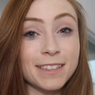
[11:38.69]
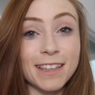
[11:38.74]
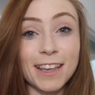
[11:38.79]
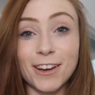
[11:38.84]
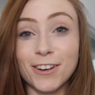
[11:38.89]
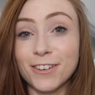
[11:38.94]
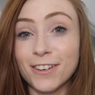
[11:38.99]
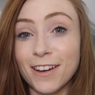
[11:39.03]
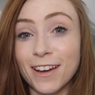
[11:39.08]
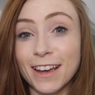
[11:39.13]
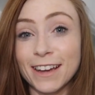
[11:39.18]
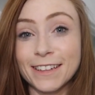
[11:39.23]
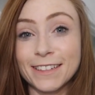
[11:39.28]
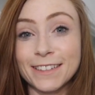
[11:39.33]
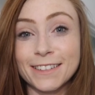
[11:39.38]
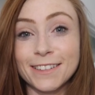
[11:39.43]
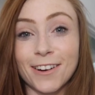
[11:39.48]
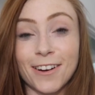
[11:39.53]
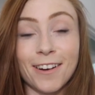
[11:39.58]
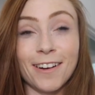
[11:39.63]
say
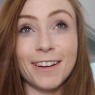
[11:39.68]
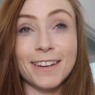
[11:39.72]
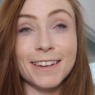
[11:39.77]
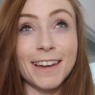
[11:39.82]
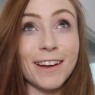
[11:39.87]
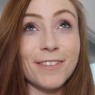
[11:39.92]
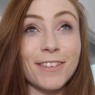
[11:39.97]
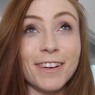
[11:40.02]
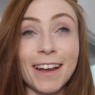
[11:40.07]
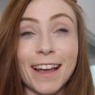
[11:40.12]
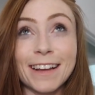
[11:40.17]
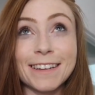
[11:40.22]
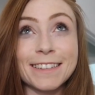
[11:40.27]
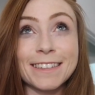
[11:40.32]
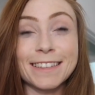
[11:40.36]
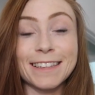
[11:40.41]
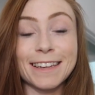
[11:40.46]
goodnight or I'll never get to